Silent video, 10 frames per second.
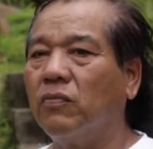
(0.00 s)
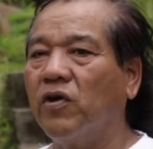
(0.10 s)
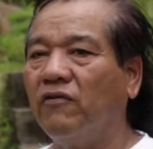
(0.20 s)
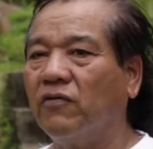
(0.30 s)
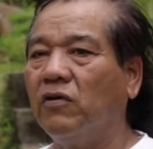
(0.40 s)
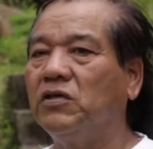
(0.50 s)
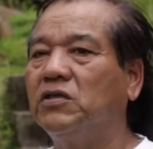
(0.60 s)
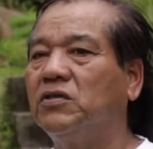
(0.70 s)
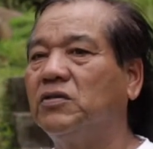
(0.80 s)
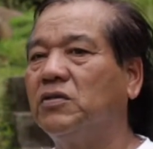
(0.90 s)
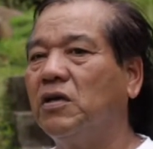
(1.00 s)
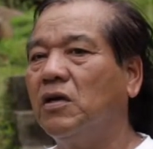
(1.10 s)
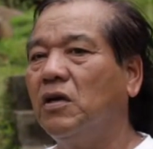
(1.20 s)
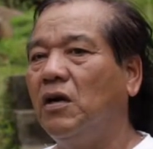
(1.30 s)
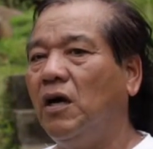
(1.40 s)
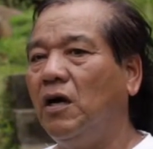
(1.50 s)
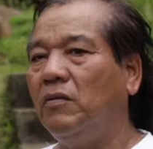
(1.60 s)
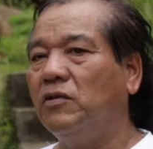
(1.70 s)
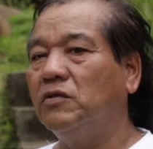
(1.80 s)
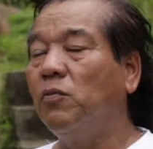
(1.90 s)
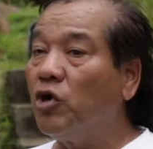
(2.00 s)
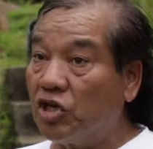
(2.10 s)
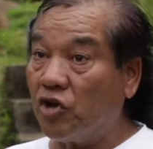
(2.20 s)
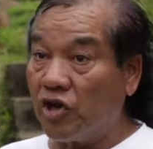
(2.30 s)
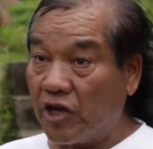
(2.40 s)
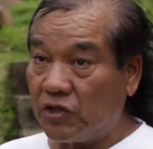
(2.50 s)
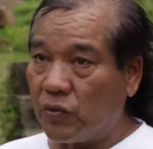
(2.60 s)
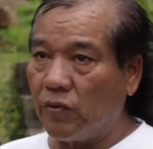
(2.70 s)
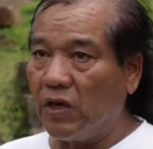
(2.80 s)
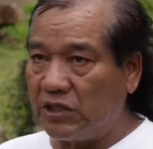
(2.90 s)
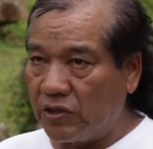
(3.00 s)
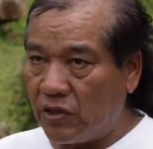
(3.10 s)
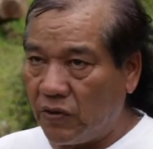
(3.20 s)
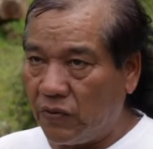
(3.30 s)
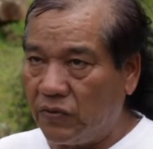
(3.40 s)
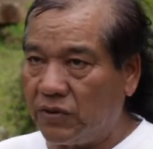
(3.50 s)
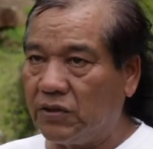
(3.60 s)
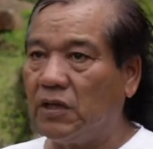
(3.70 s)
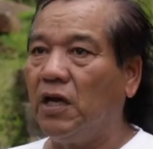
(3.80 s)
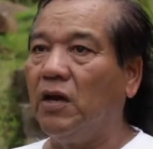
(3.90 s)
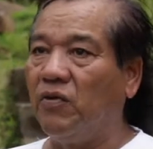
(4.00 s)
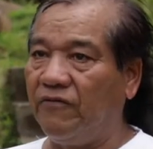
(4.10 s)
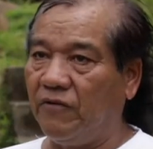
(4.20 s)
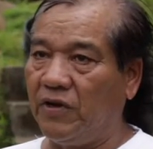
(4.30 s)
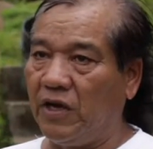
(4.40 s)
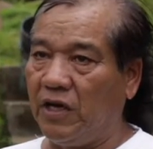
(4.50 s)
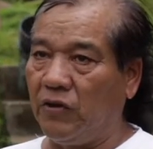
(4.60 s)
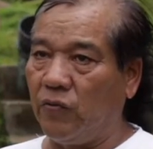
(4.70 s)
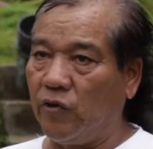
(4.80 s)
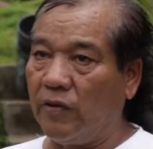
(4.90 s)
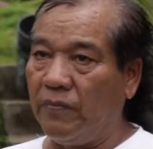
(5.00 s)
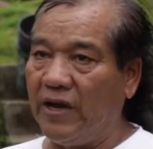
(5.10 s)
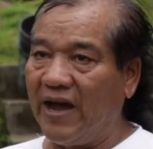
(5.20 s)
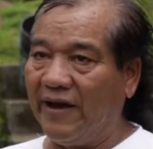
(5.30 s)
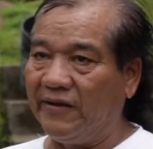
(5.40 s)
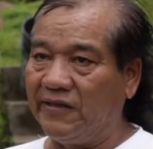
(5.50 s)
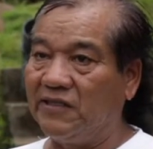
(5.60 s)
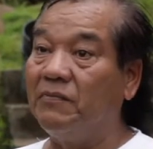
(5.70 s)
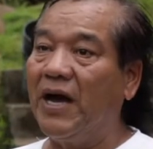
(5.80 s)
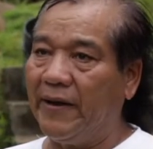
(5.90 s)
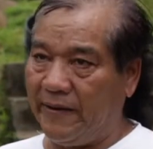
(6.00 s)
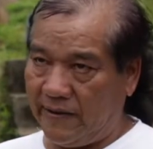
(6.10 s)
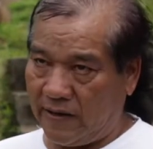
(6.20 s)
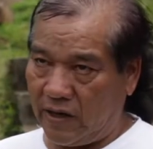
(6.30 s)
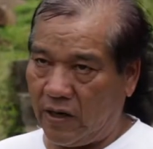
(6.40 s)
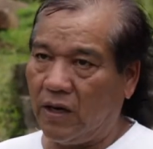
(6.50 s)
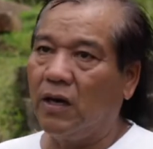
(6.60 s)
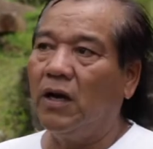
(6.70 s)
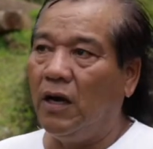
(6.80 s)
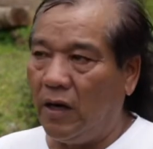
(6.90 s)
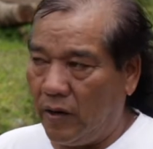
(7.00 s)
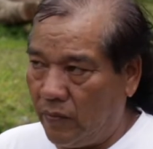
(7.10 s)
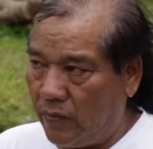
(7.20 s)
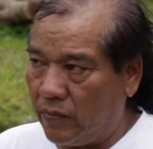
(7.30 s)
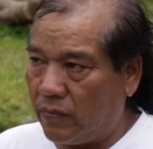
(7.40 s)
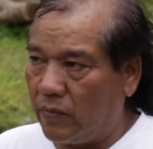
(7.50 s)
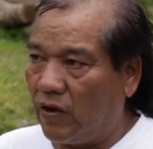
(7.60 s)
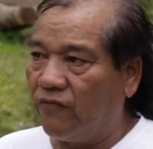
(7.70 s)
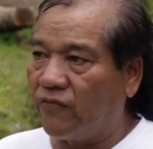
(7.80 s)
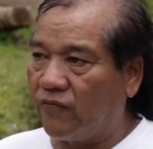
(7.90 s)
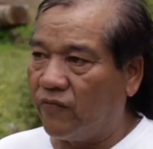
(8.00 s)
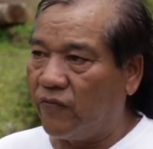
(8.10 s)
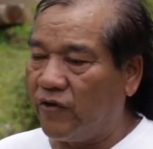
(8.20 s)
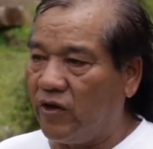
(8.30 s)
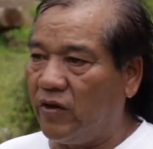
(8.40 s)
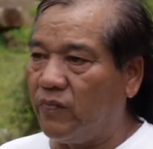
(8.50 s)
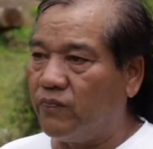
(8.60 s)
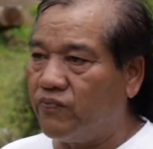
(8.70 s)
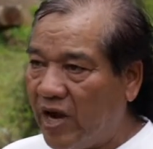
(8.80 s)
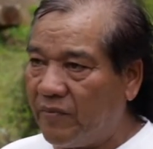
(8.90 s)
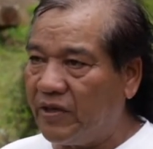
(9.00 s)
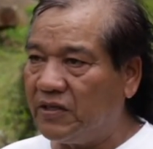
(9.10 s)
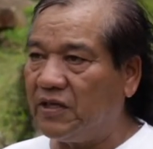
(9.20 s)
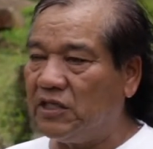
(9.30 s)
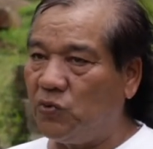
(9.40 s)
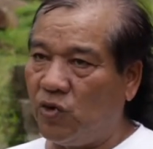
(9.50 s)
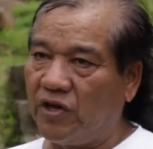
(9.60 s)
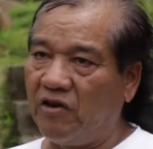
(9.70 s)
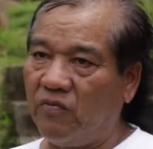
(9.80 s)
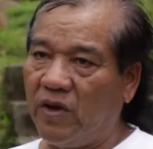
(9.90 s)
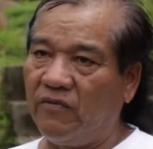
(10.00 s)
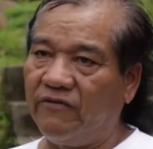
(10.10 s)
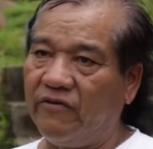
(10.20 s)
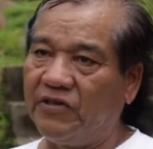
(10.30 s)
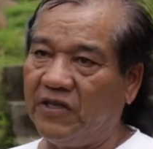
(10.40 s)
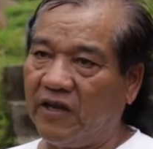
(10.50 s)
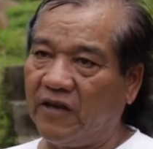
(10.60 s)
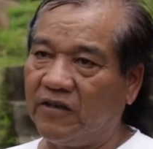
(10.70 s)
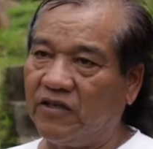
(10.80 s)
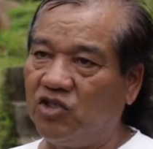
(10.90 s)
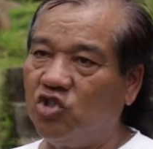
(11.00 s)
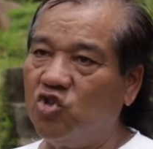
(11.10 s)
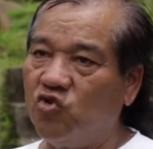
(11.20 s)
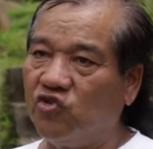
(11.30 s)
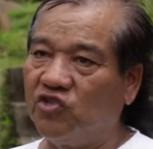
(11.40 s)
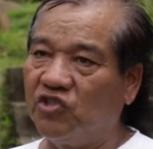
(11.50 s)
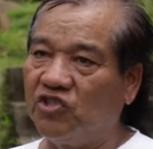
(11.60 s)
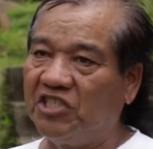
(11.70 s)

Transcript: we, of course, um, was monitoring it. We were listening to news and we thought that it would not be as bad. Um, of the Prime Minister is the one I remember very saying it. Don't